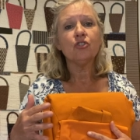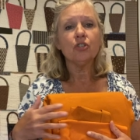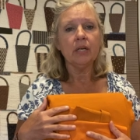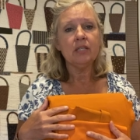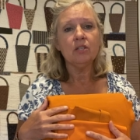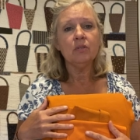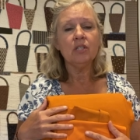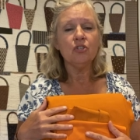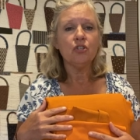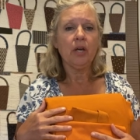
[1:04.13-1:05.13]
just
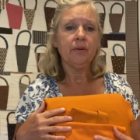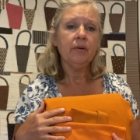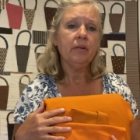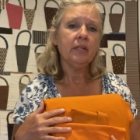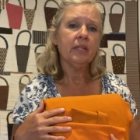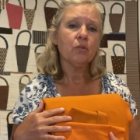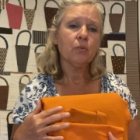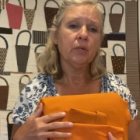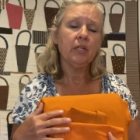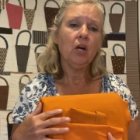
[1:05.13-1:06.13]
using cheddar is
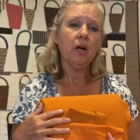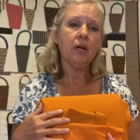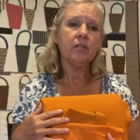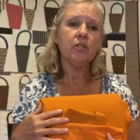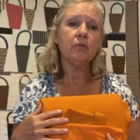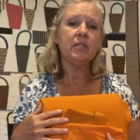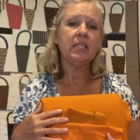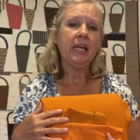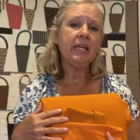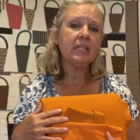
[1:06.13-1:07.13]
really hard to
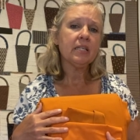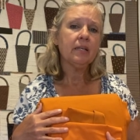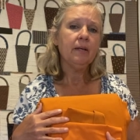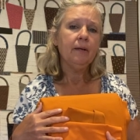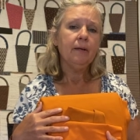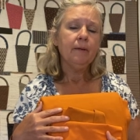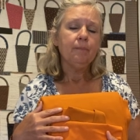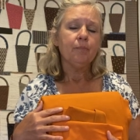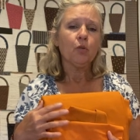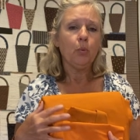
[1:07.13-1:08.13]
date
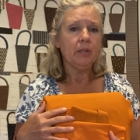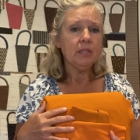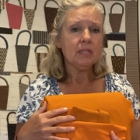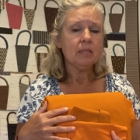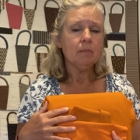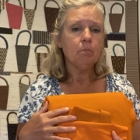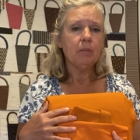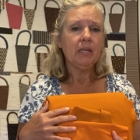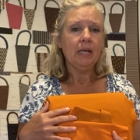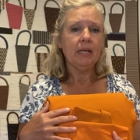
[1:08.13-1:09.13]
quilts
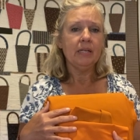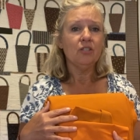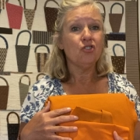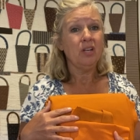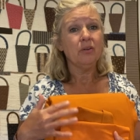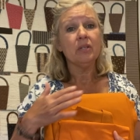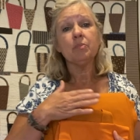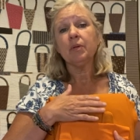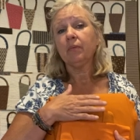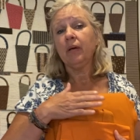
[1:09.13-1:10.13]
because cheddar has
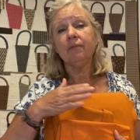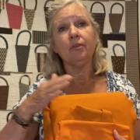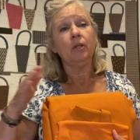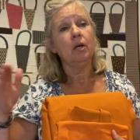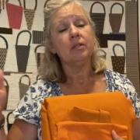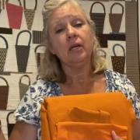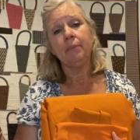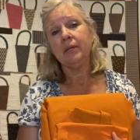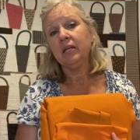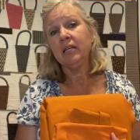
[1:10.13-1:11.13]
been around for a long time
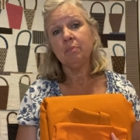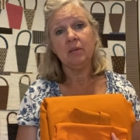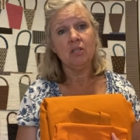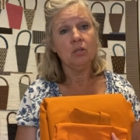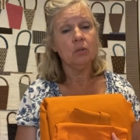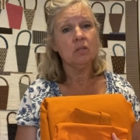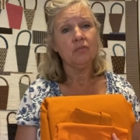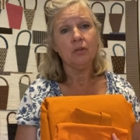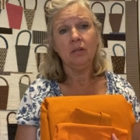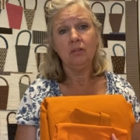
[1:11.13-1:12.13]
and has been used
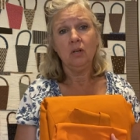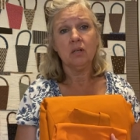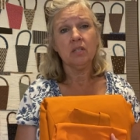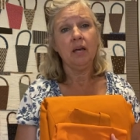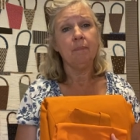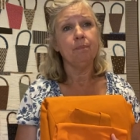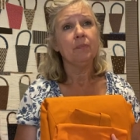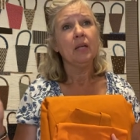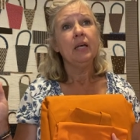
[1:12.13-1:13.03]
for a long time.